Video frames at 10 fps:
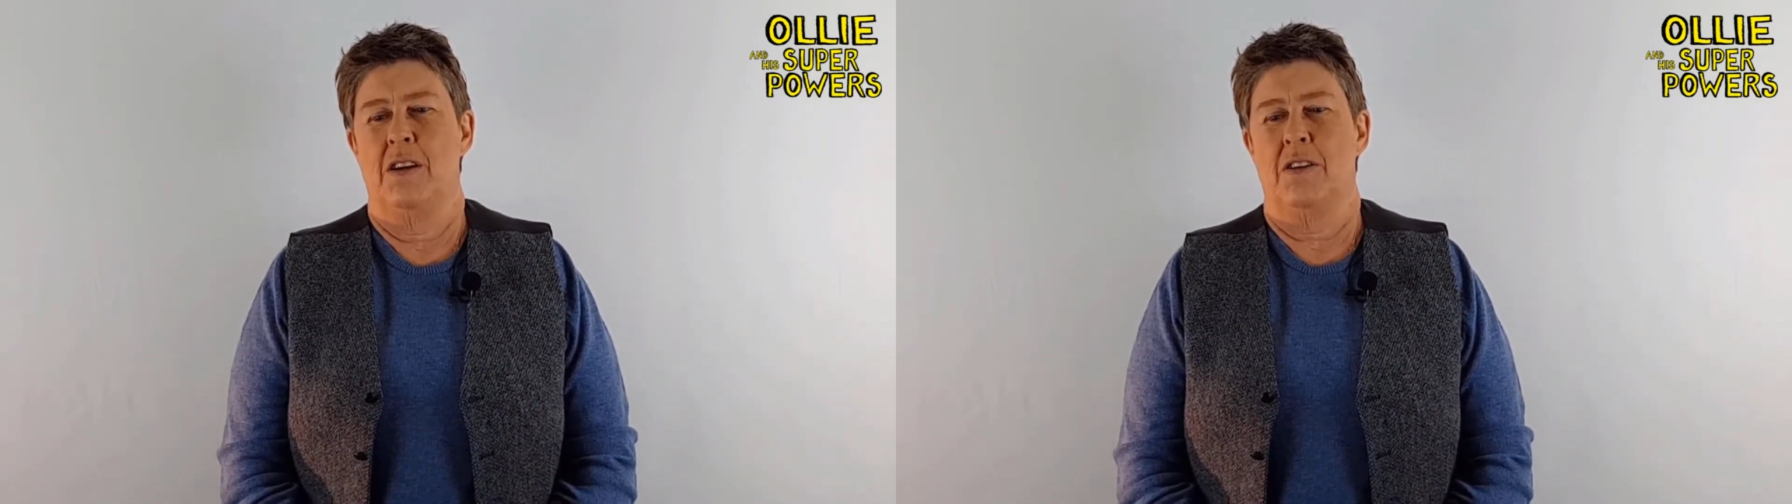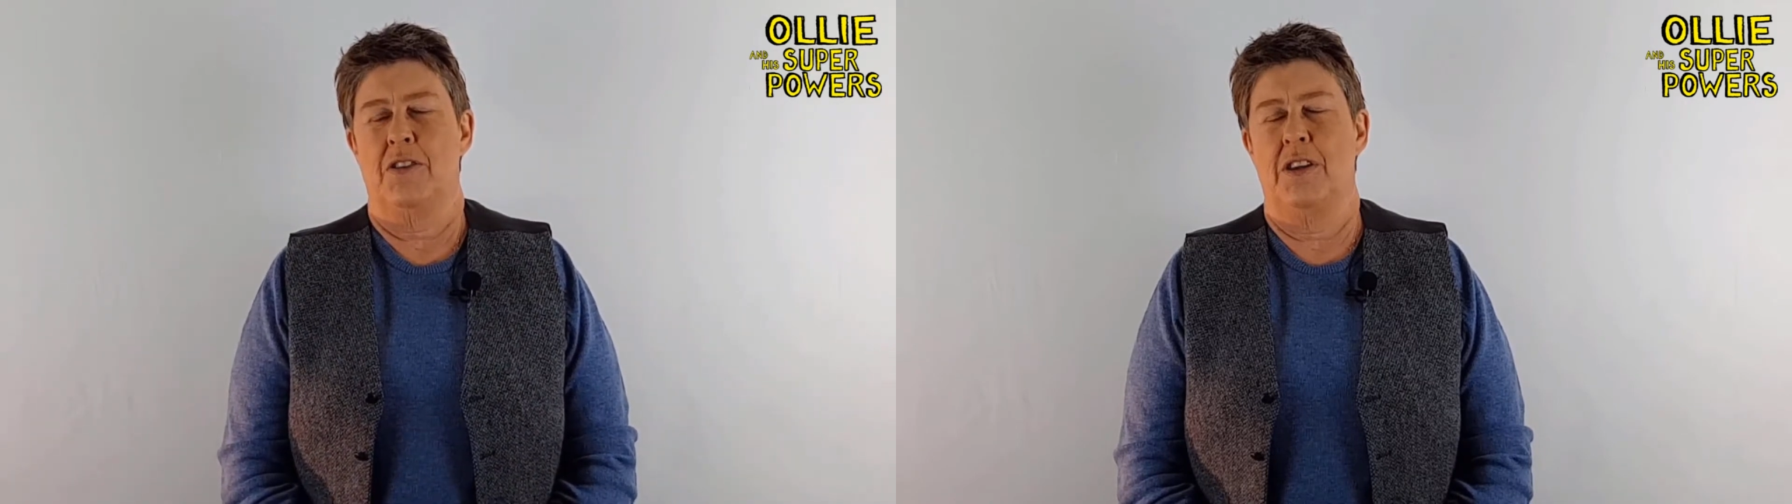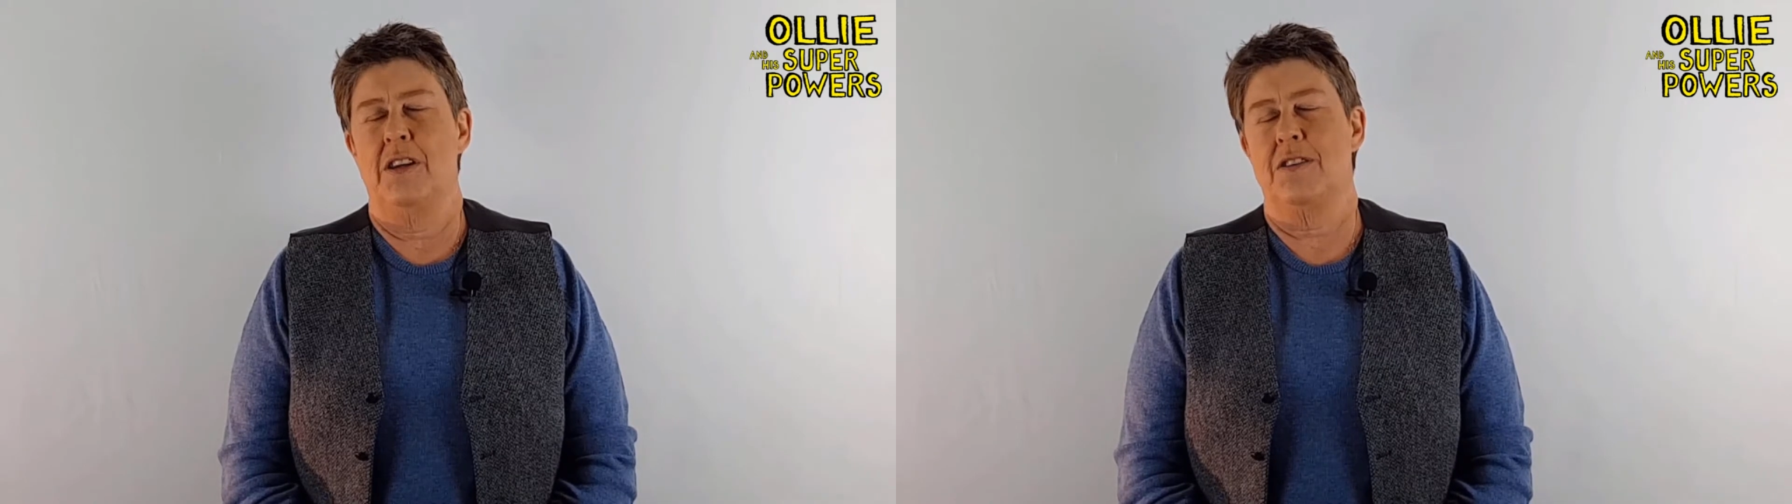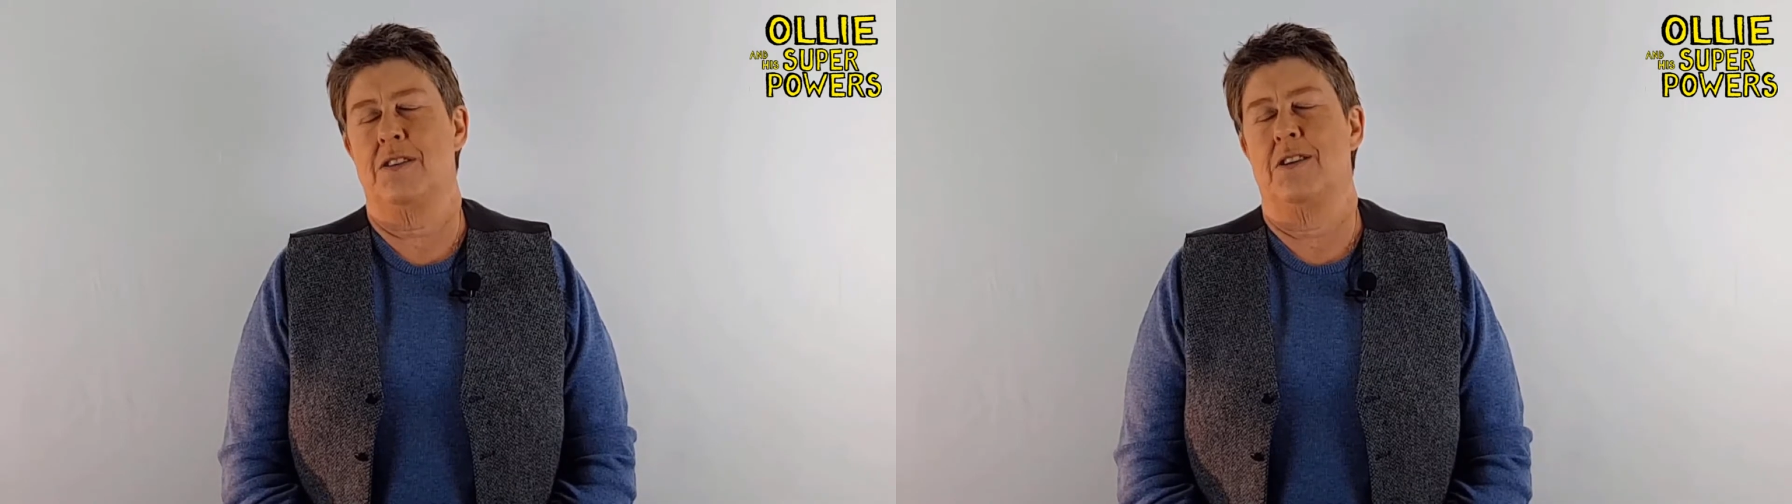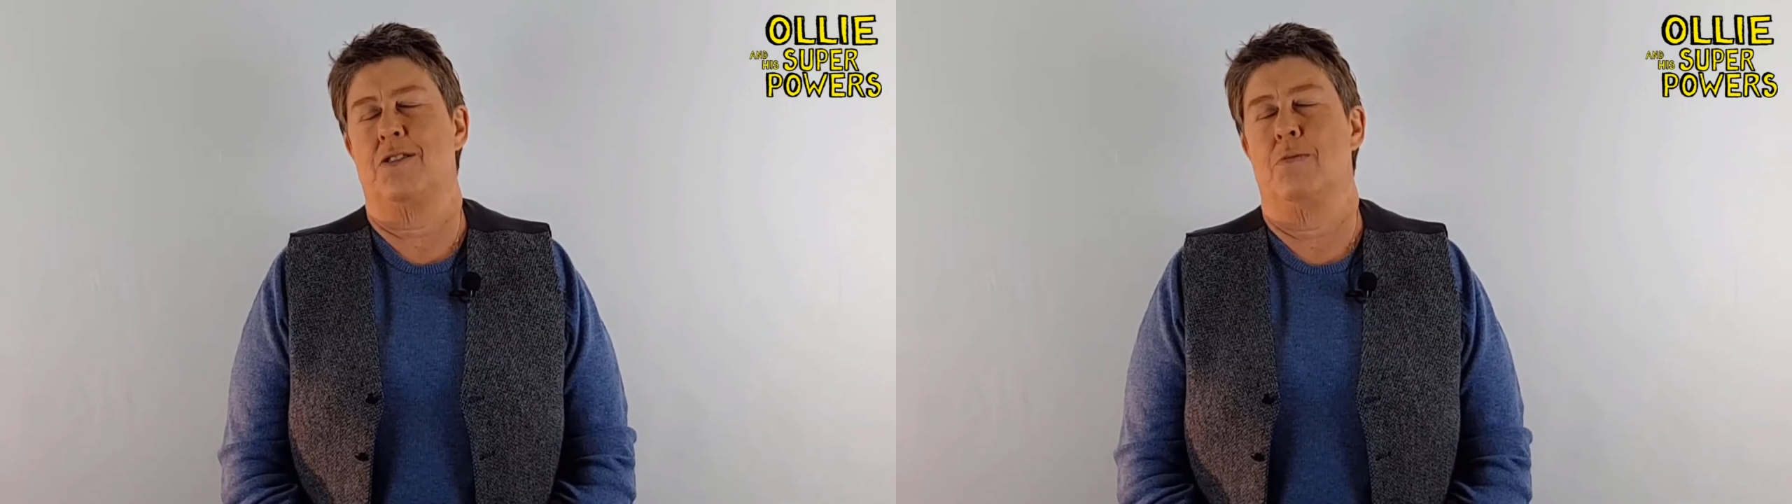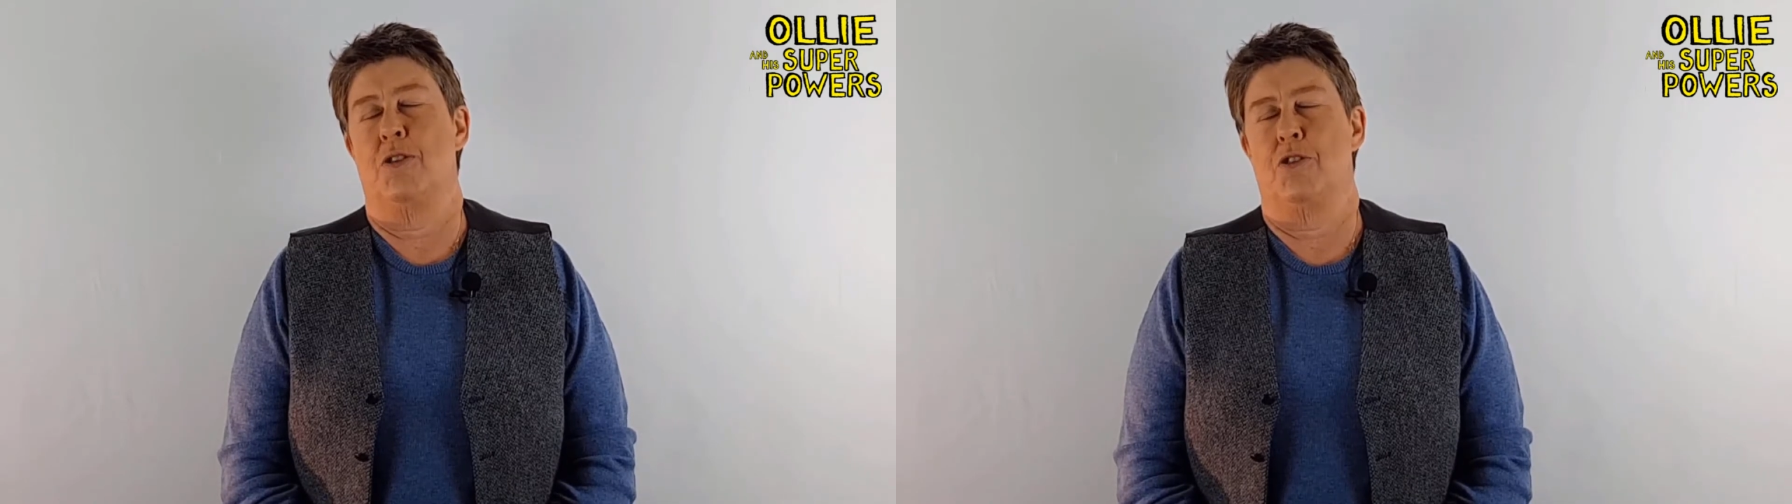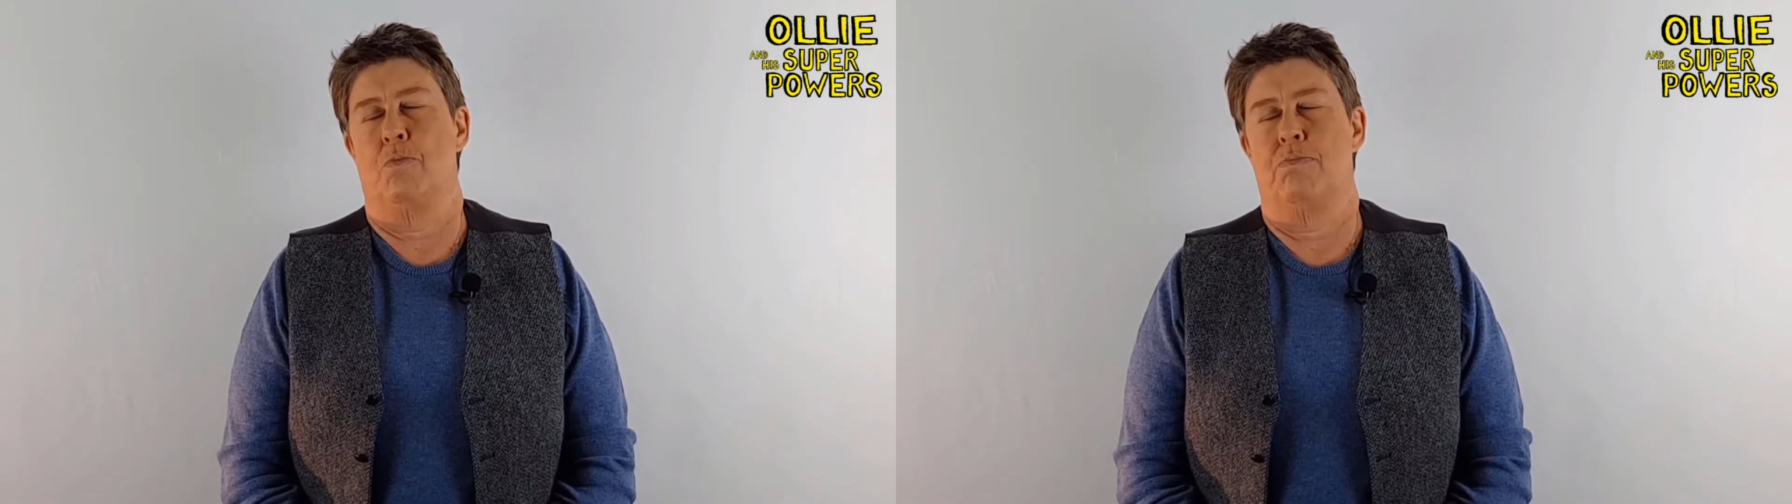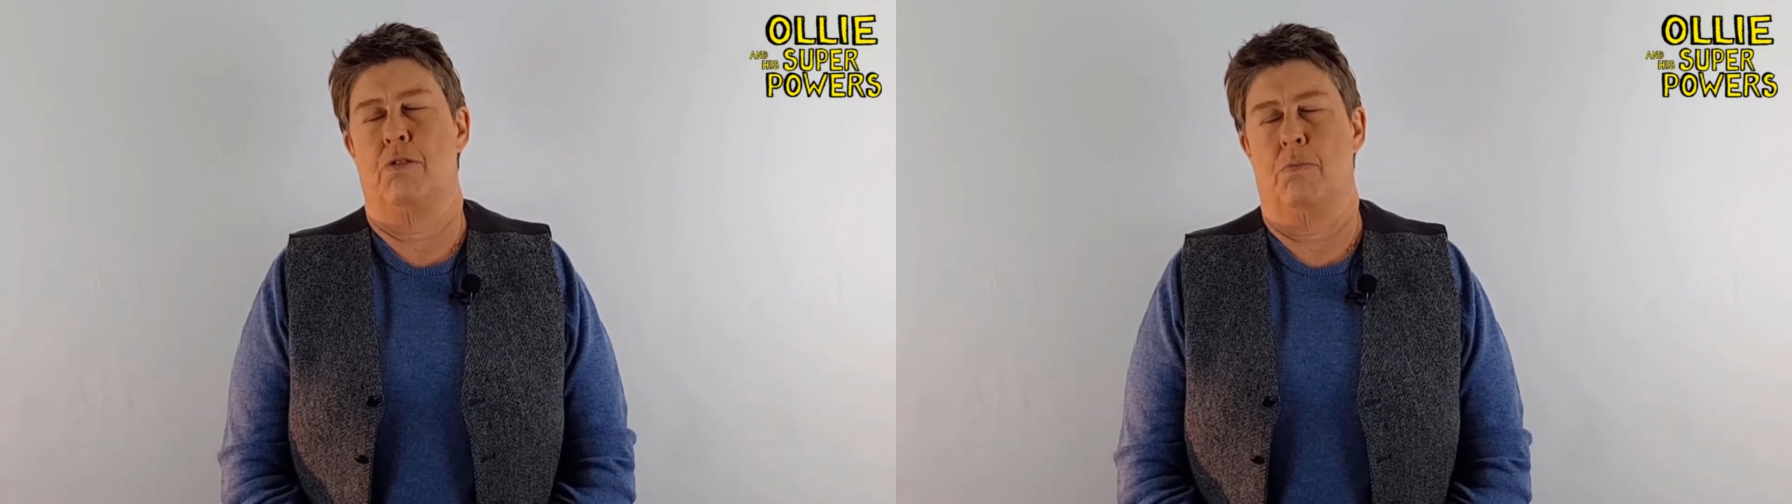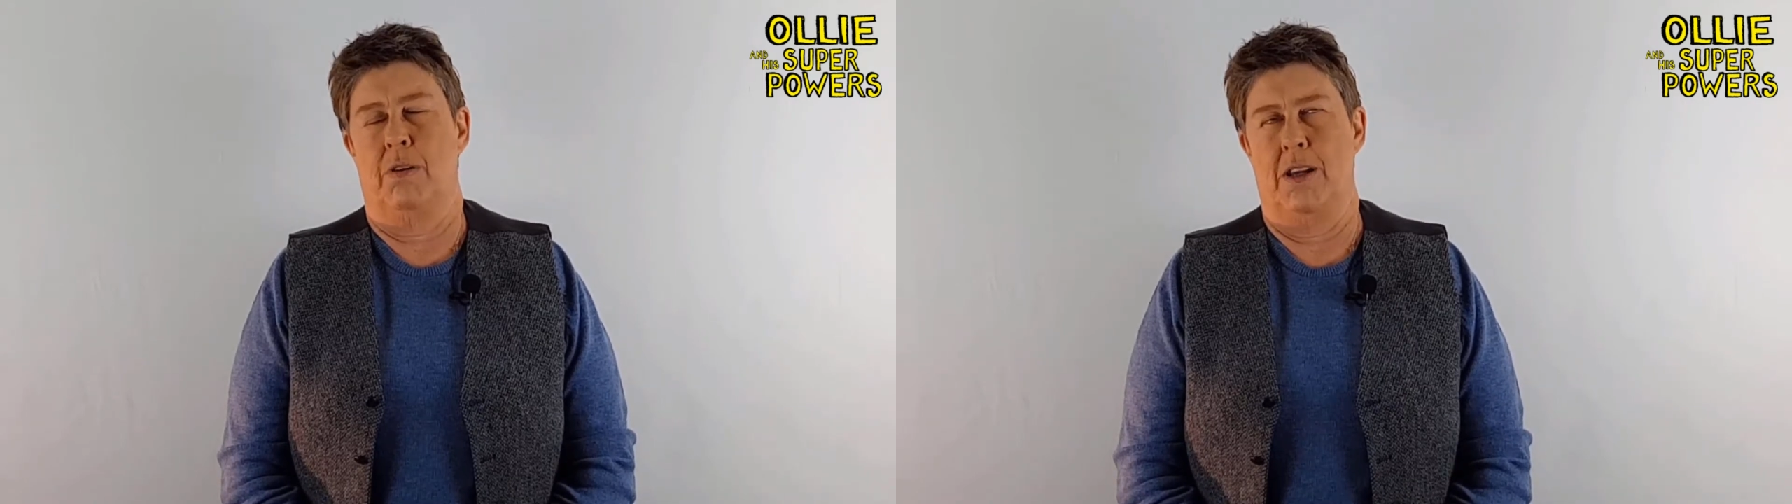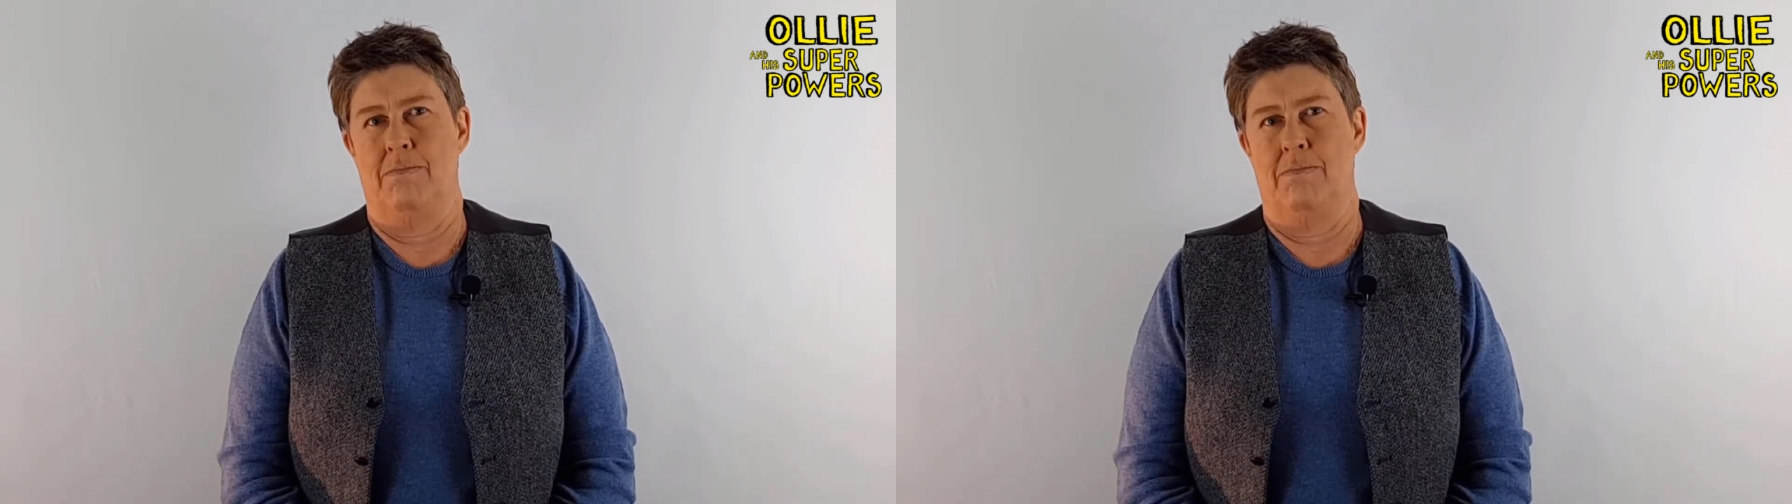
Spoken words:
So then I started doing my job properly.